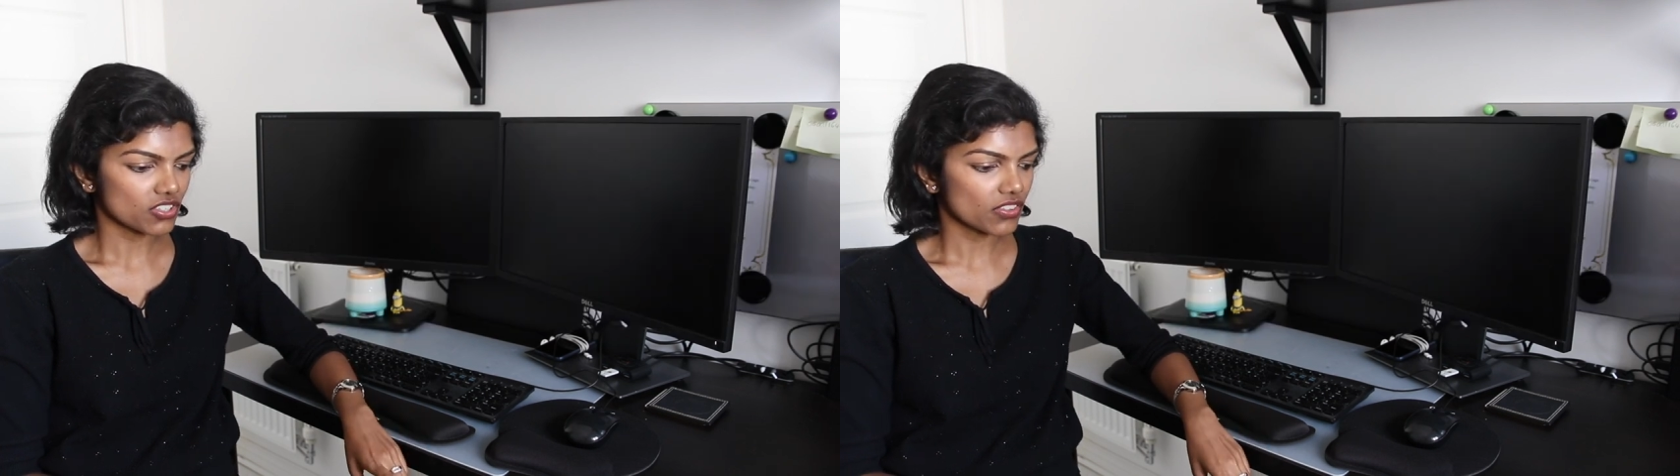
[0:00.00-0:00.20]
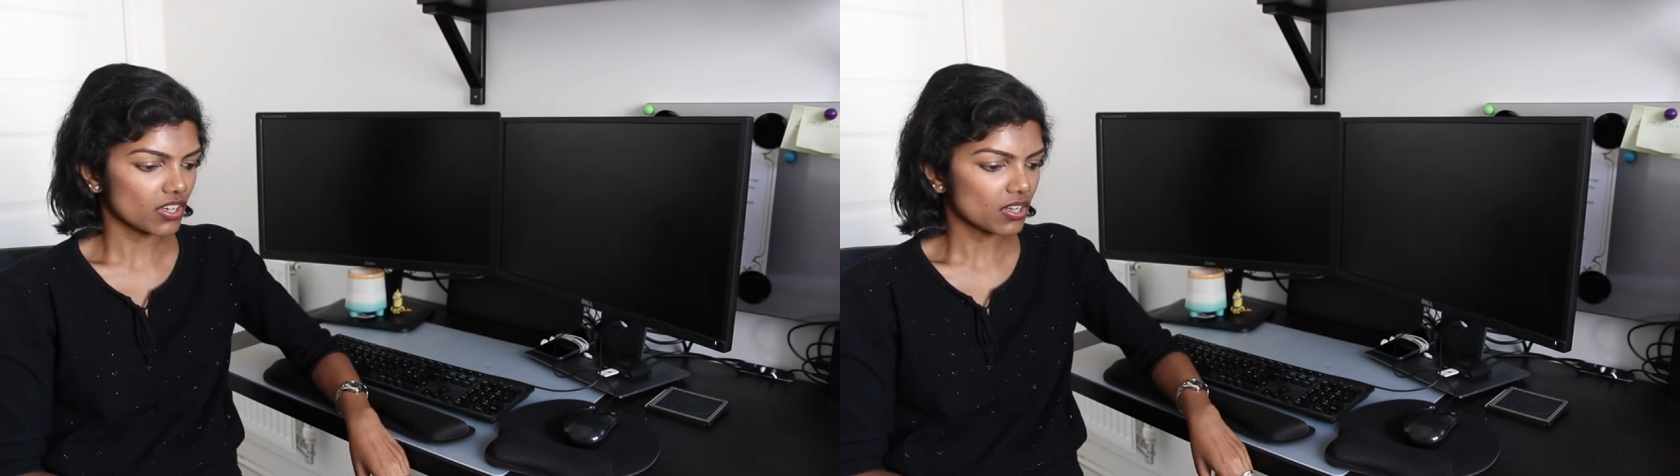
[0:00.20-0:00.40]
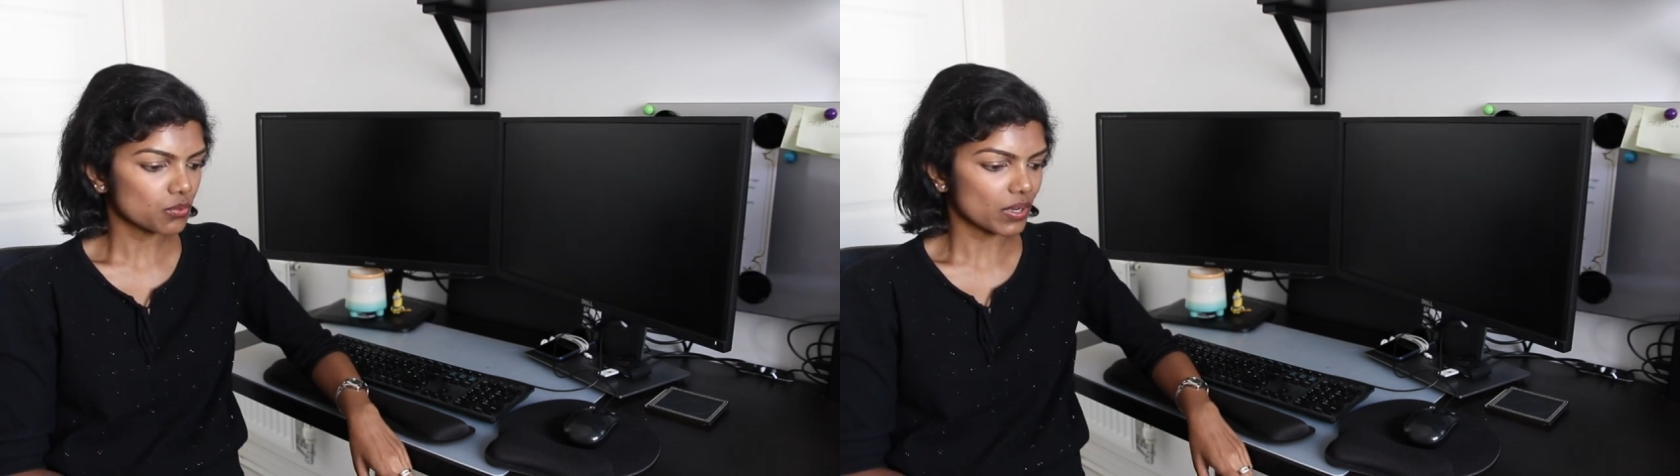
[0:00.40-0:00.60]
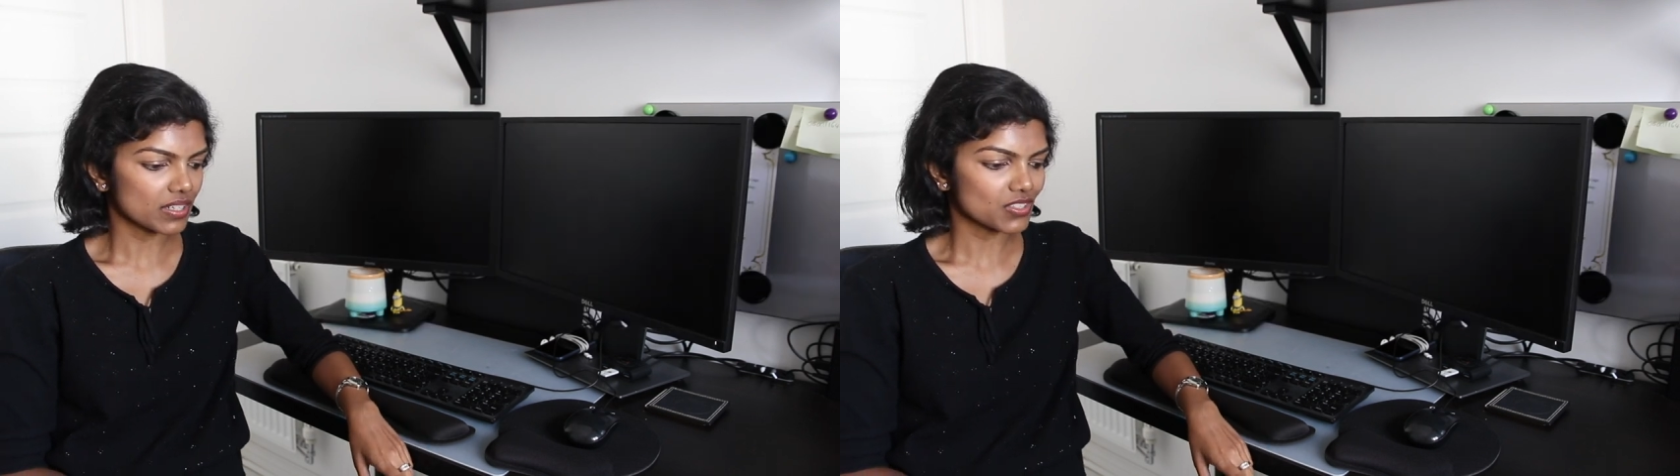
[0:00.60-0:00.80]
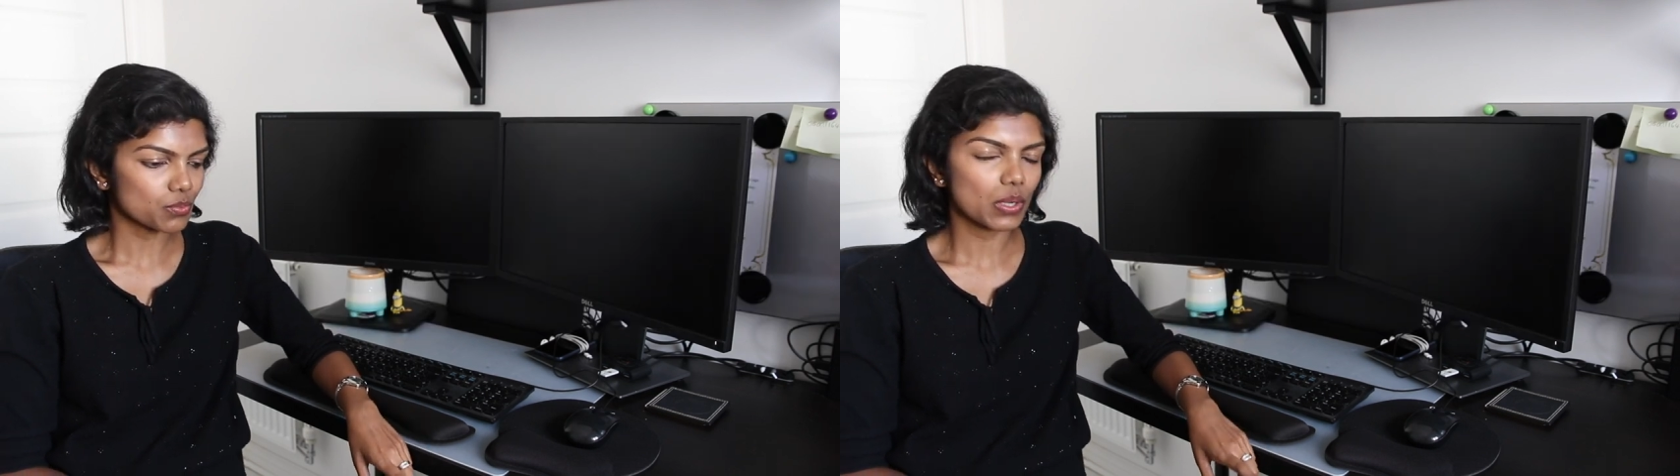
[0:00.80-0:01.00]
The third one
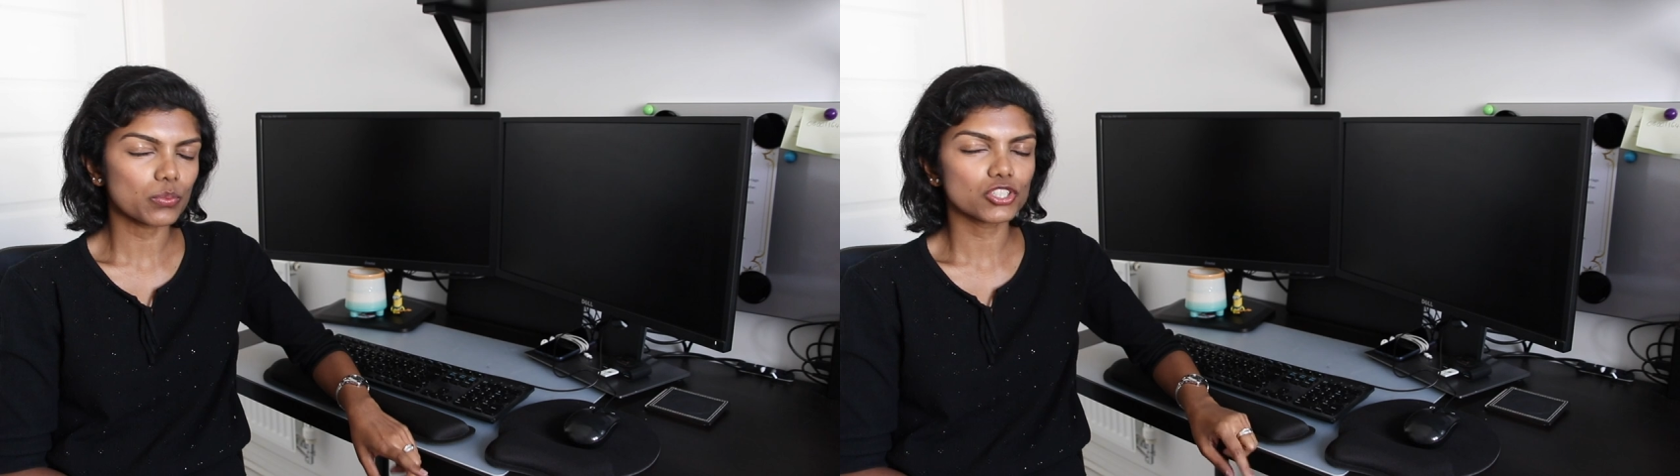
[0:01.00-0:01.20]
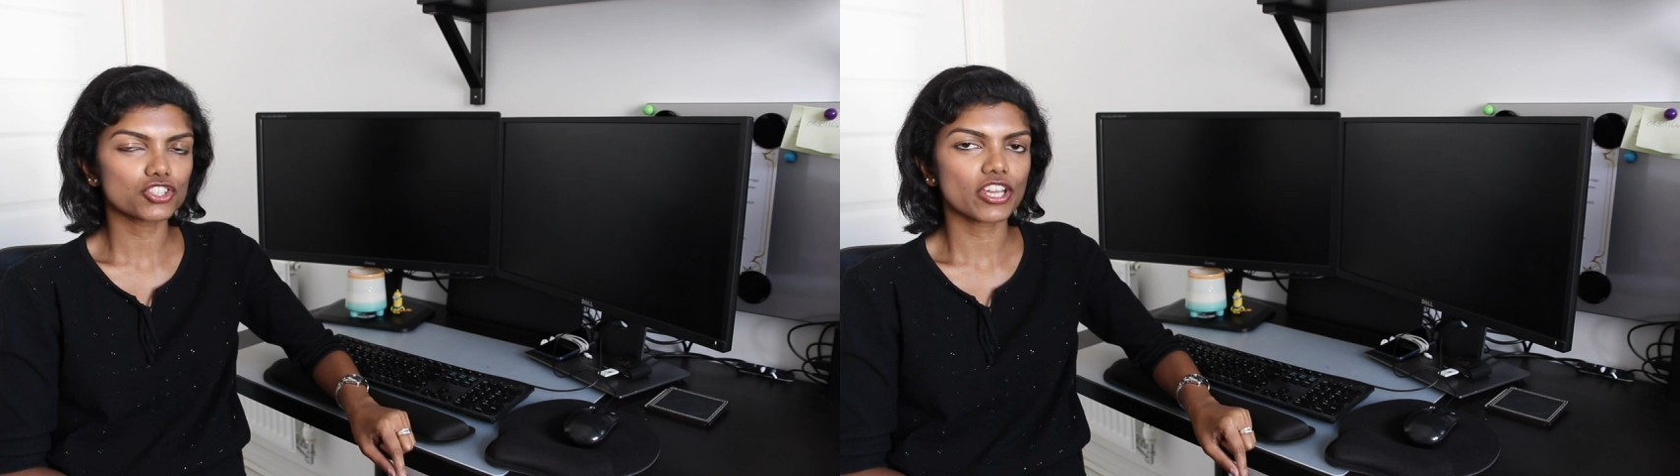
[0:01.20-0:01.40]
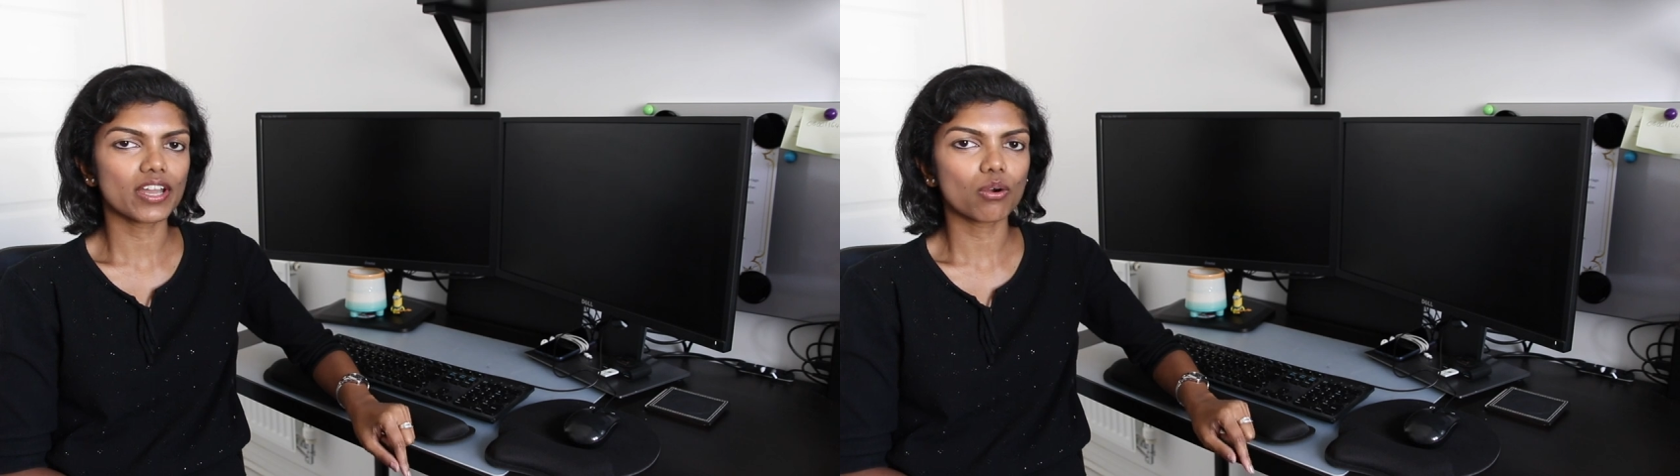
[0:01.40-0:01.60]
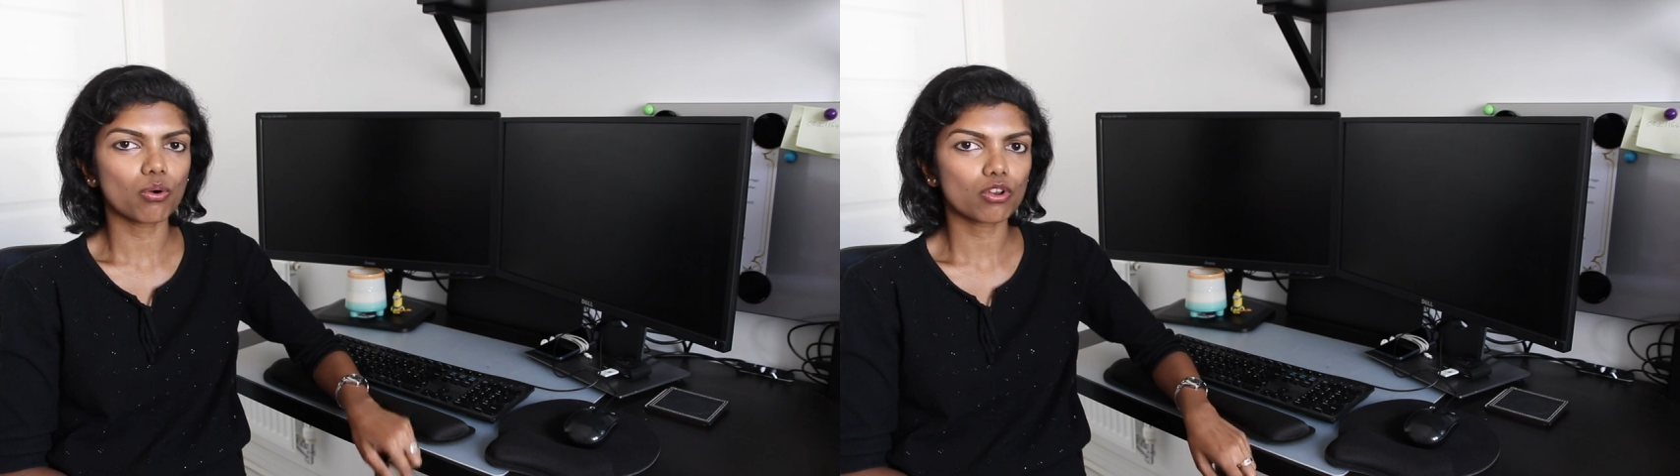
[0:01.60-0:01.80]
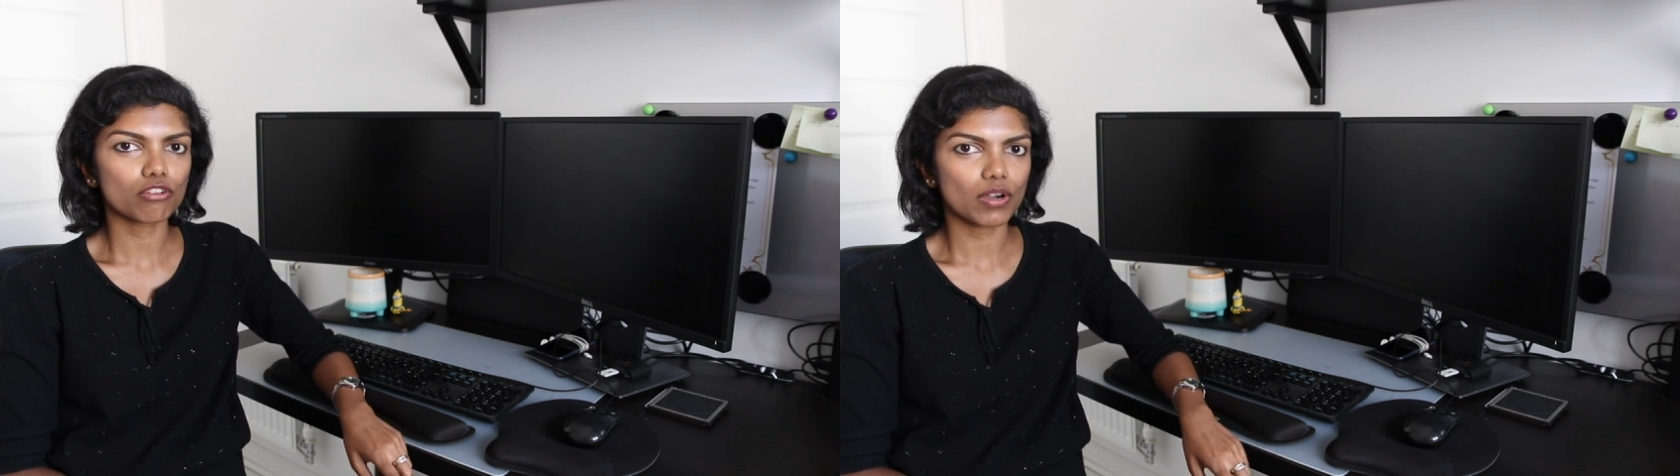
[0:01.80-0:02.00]
is where we share all of